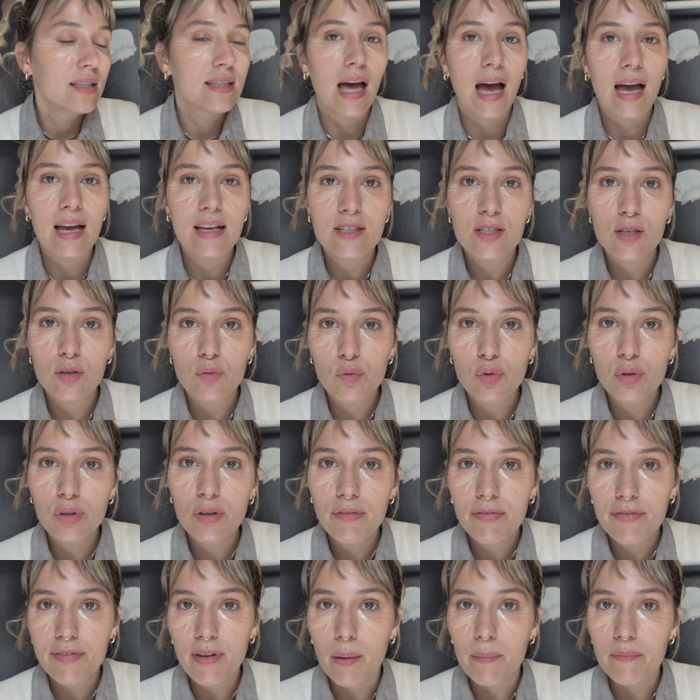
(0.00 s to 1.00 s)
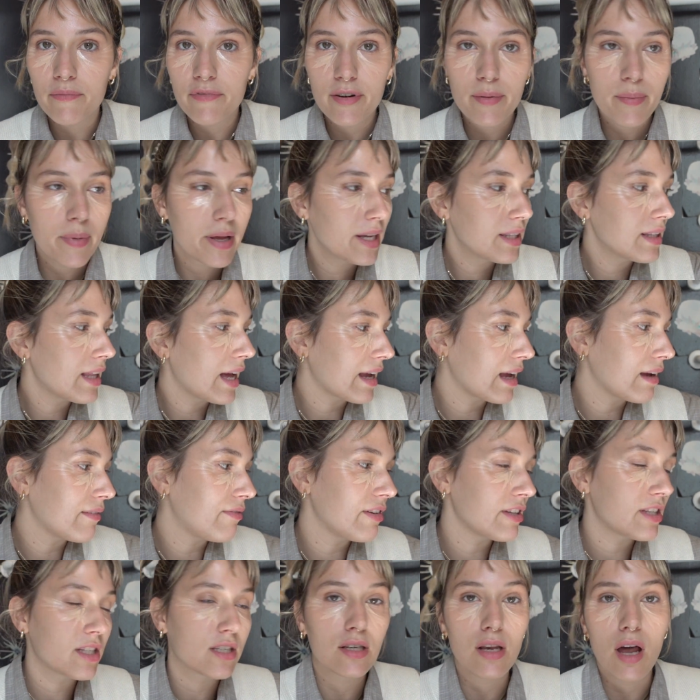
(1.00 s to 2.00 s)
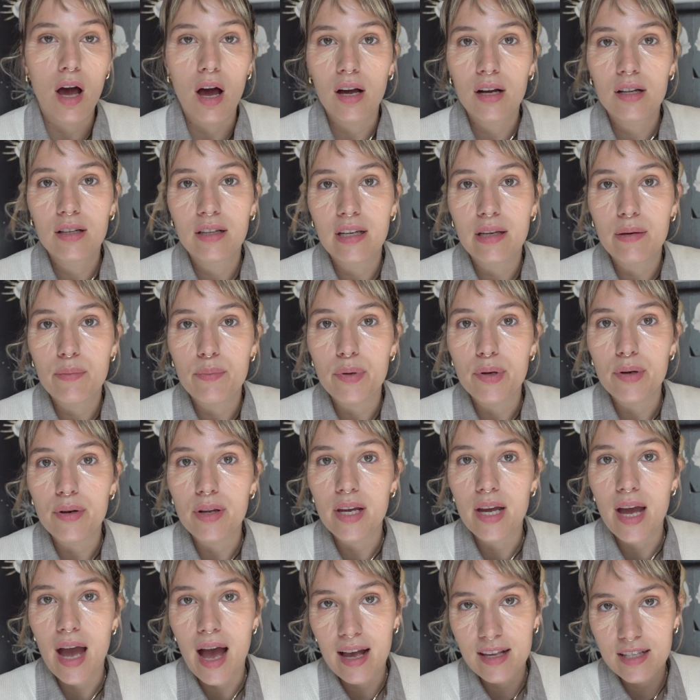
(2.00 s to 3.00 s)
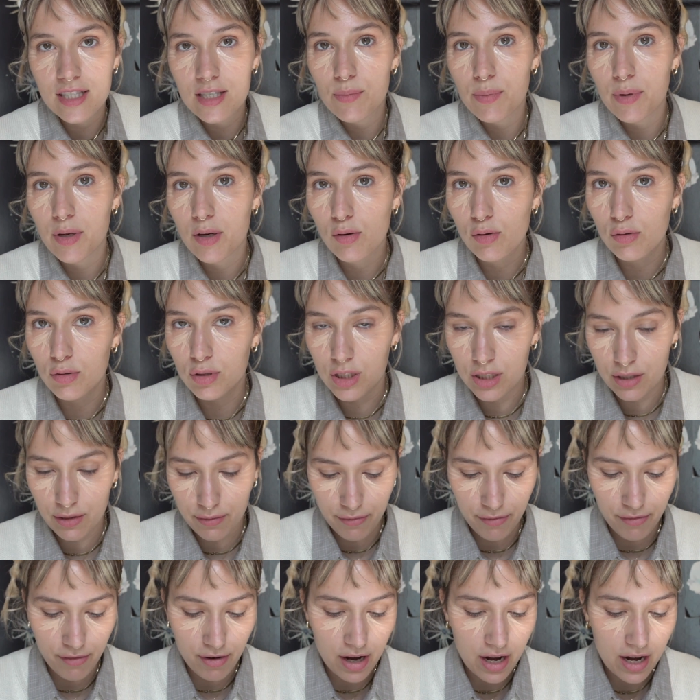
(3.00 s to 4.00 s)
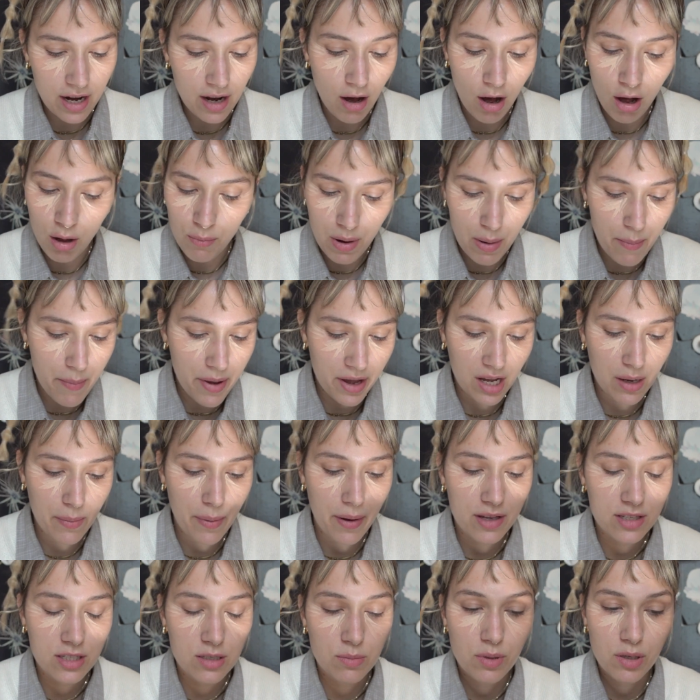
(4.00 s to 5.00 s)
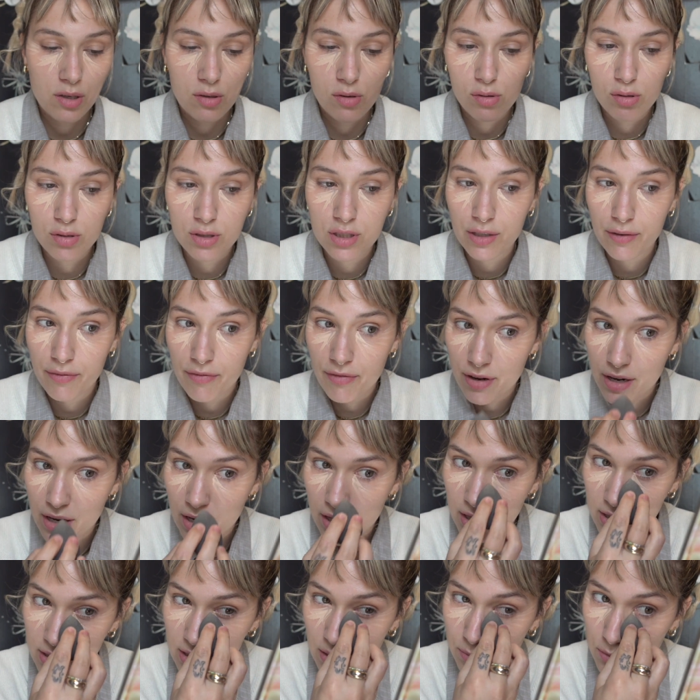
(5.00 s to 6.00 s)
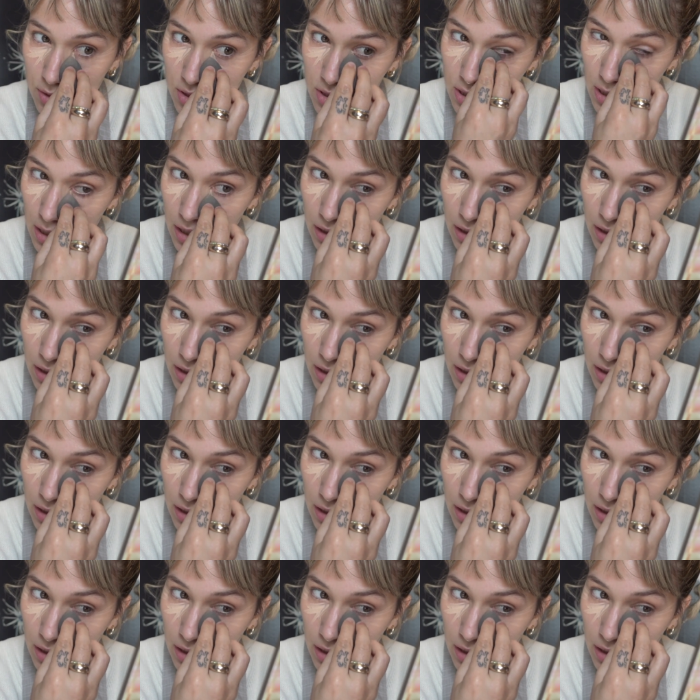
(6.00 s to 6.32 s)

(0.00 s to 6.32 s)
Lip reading: that is the rule of thumb for me. Like if it's not clean beauty, it has to be cruelty free. All my makeup has to be cruelty free because I'm just